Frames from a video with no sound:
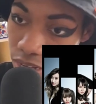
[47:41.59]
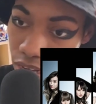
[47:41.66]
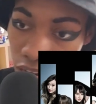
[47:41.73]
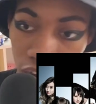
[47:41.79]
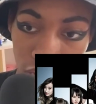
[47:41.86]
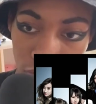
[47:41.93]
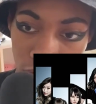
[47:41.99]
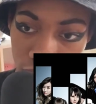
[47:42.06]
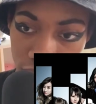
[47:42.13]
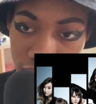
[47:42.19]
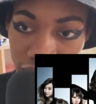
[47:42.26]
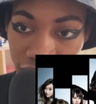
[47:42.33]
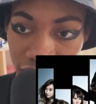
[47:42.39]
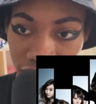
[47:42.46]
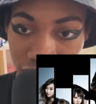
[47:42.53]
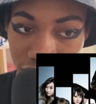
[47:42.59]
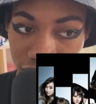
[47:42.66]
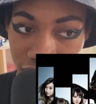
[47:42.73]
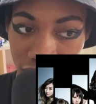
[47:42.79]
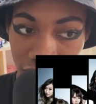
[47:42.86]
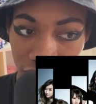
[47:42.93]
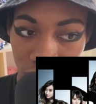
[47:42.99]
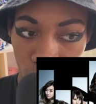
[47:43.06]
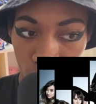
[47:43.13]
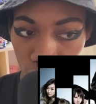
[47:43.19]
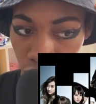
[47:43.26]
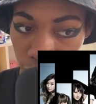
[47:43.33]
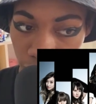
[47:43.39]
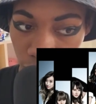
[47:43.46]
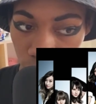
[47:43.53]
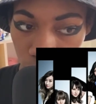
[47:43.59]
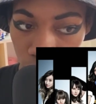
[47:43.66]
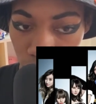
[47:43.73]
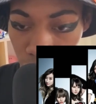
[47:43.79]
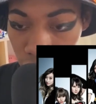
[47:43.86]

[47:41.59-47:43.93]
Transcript: understand word for word. I